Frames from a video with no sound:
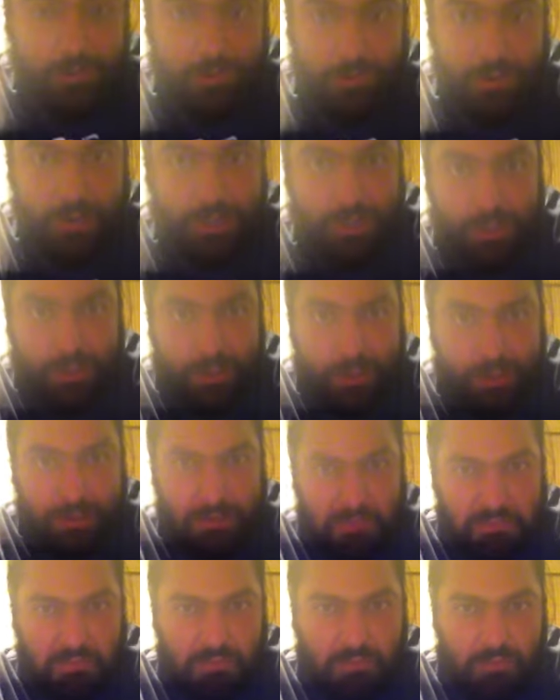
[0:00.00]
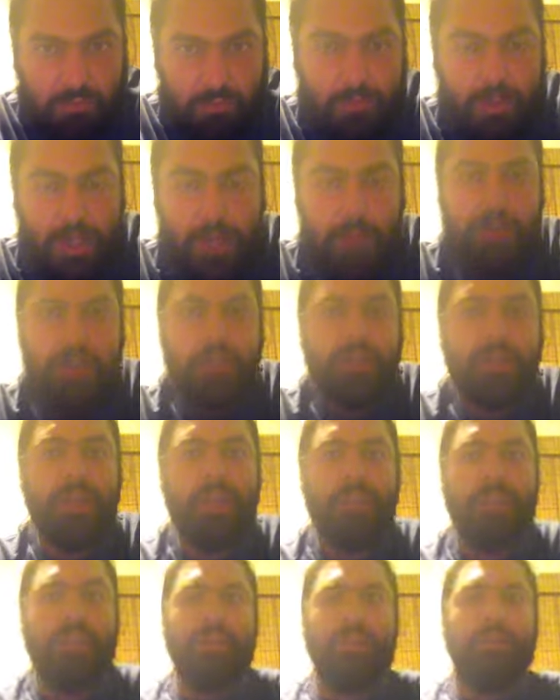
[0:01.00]
already. Probably could
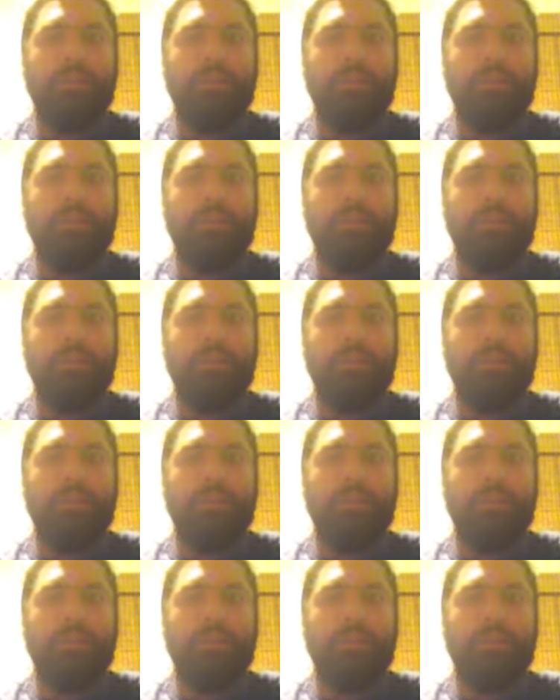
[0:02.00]
end it